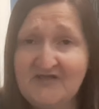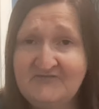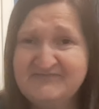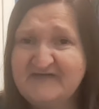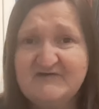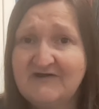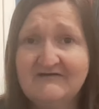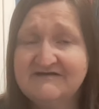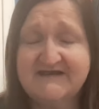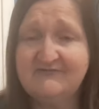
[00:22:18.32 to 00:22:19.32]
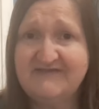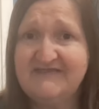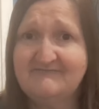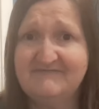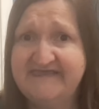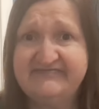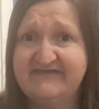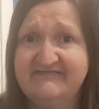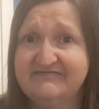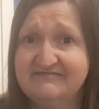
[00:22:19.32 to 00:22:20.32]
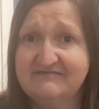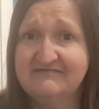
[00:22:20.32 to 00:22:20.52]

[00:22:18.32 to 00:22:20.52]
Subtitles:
I'm never hungry when I'm eating